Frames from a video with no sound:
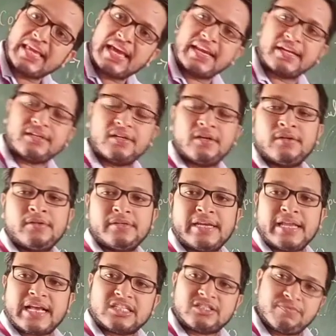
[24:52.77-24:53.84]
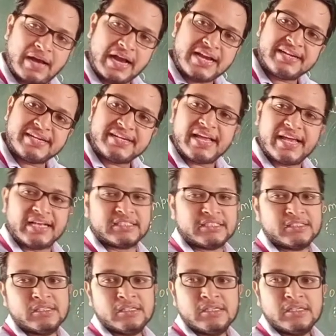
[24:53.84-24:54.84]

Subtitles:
character, text by text,